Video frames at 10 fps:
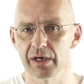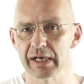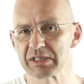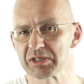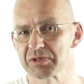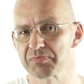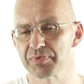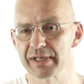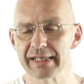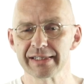it's
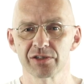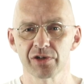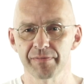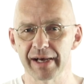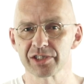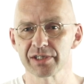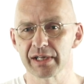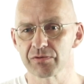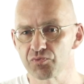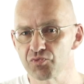pretty easy to imagine
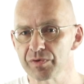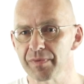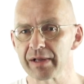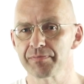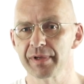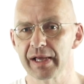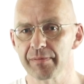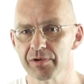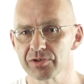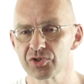that we might be
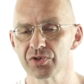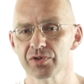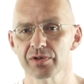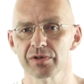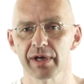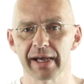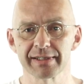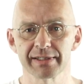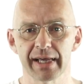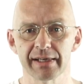able to
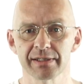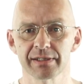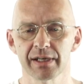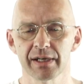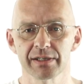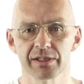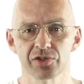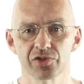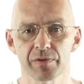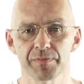extend this
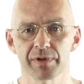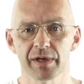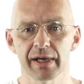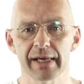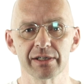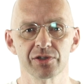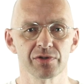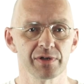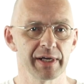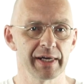strip
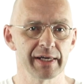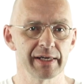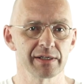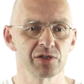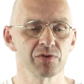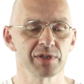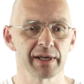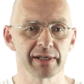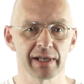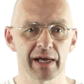into a
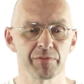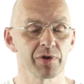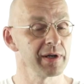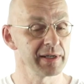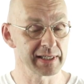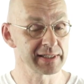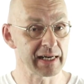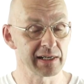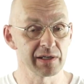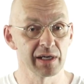two-sided Klein bottle and that's
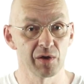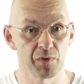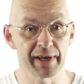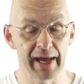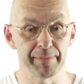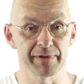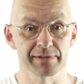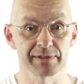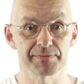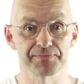exactly what
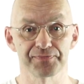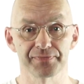happens.